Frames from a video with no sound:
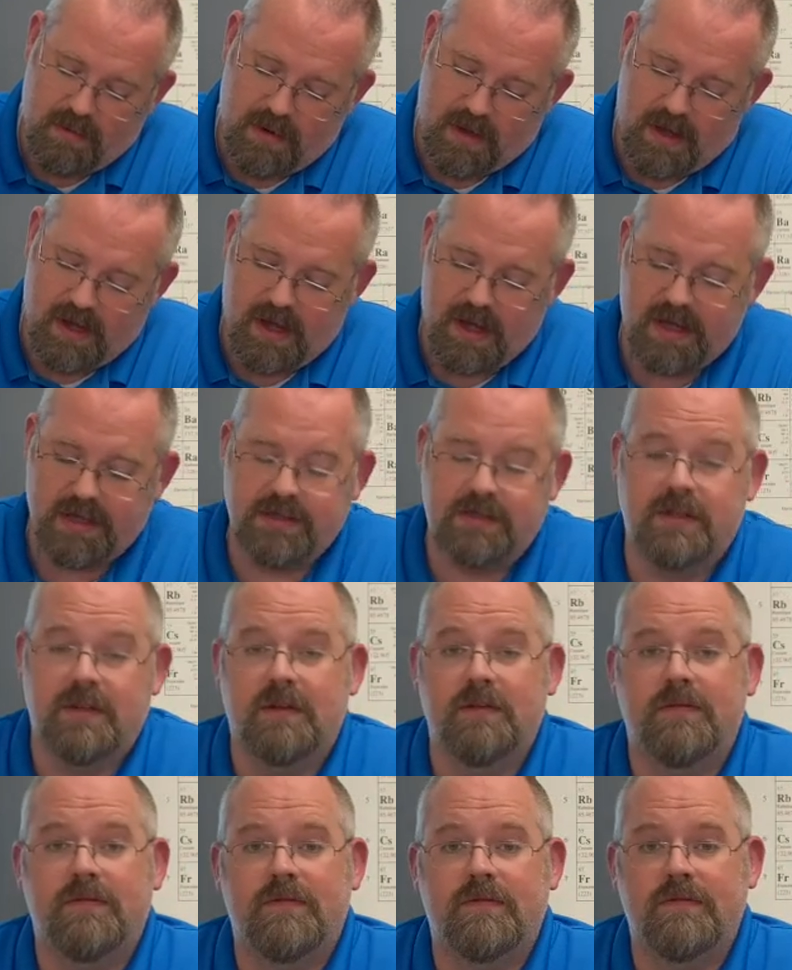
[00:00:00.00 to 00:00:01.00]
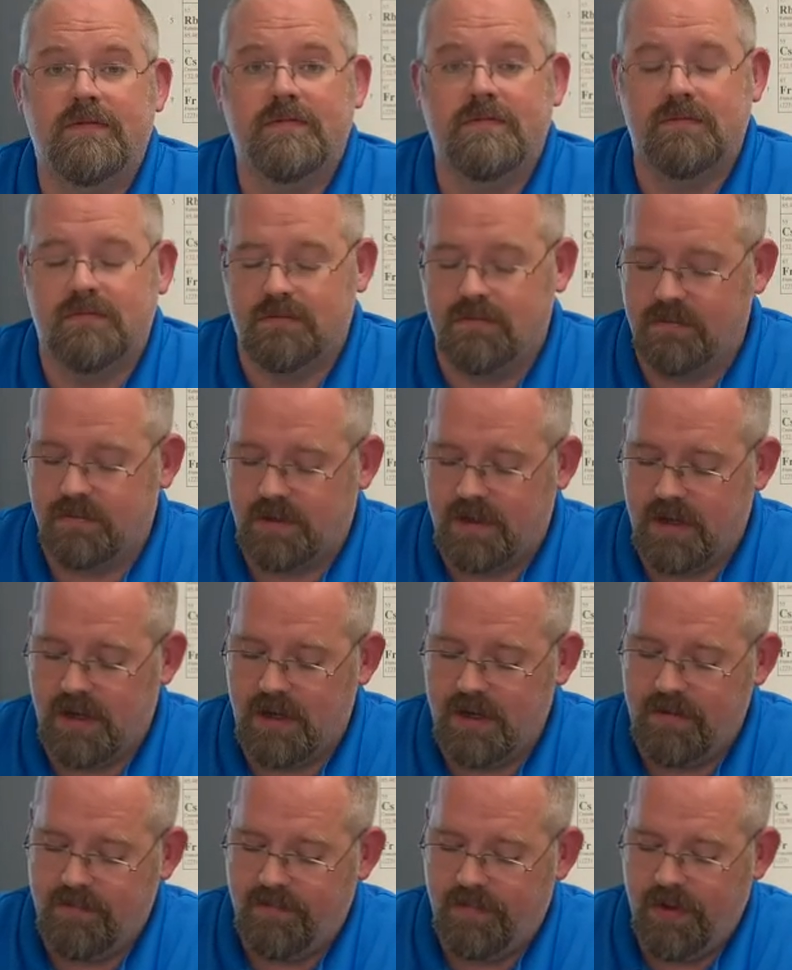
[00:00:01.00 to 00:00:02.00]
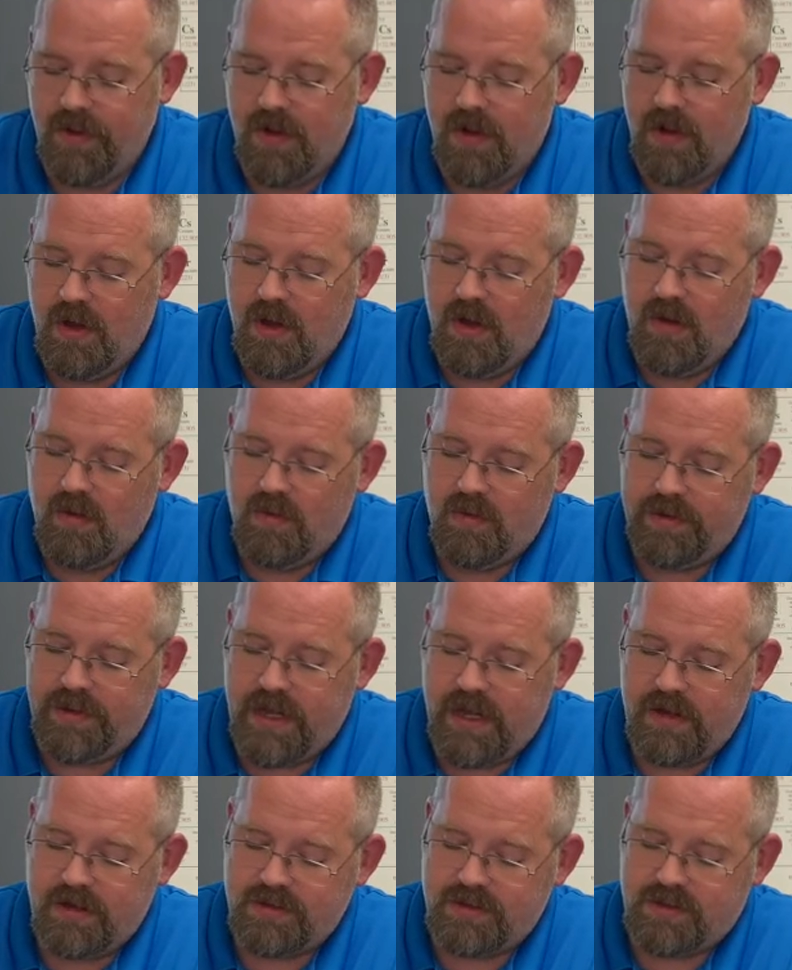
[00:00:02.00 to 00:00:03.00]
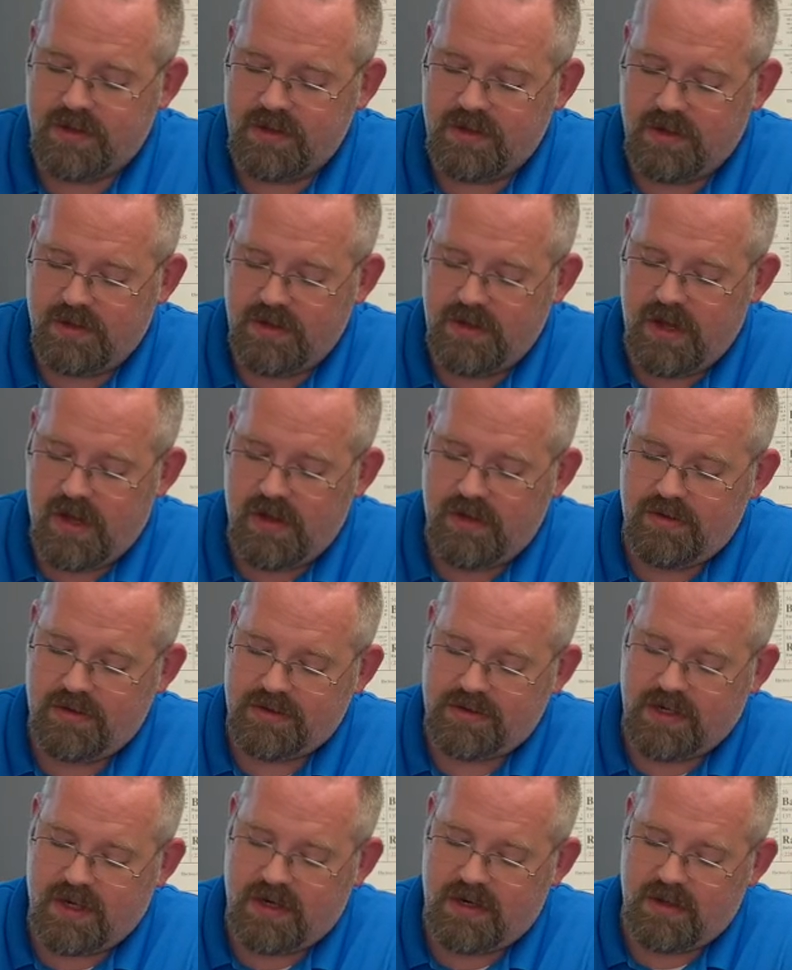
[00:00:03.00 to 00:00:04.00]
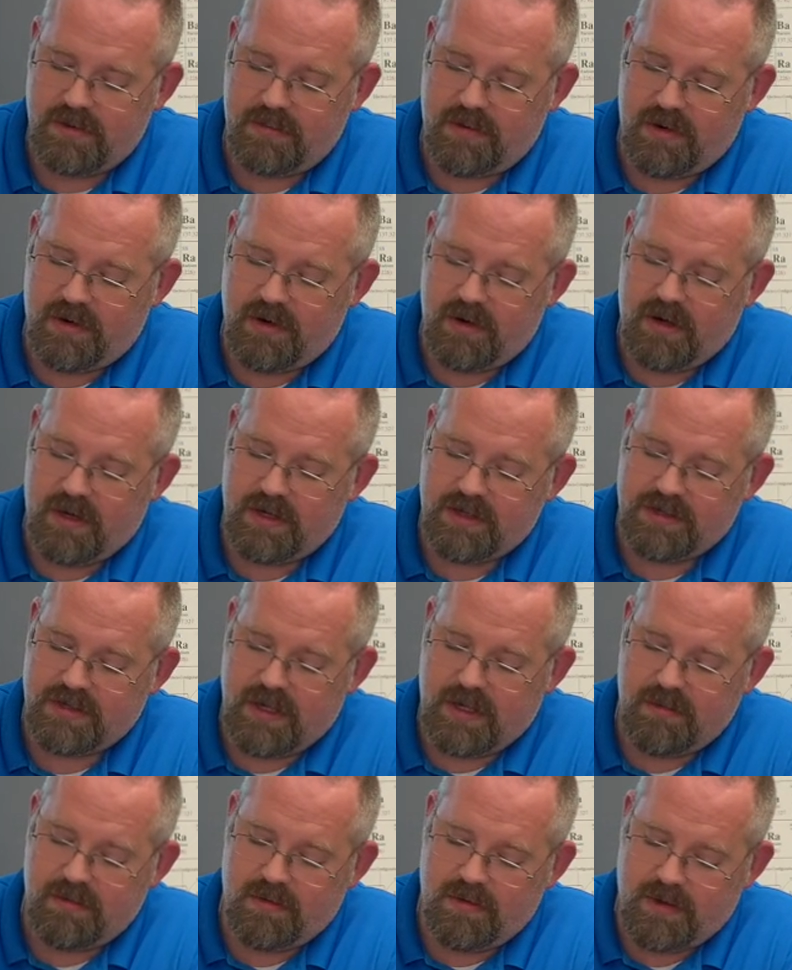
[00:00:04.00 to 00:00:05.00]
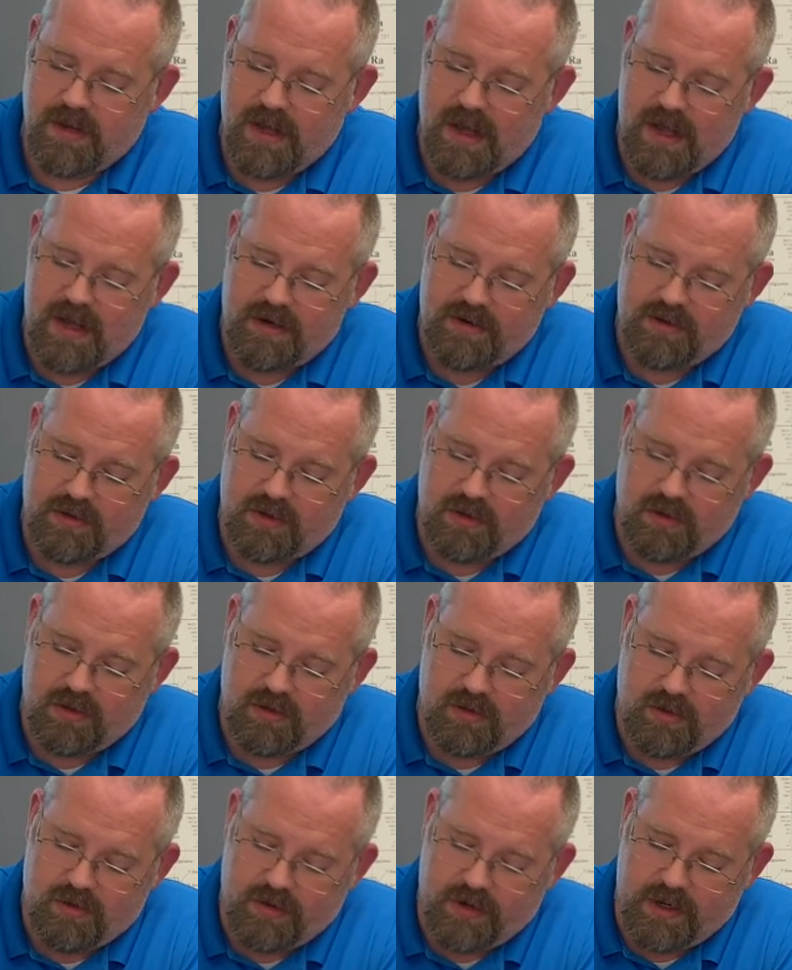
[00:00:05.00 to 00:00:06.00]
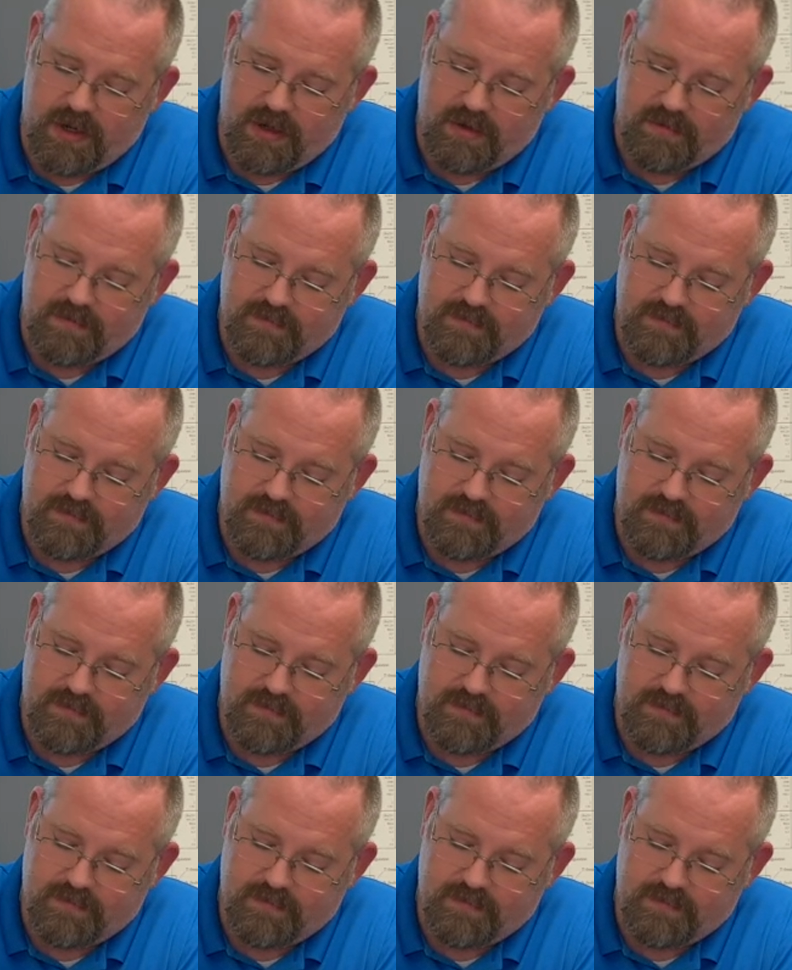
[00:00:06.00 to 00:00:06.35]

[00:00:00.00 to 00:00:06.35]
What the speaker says: positive. Okay? Well, now let's look on the other side of the periodic table at chlorine.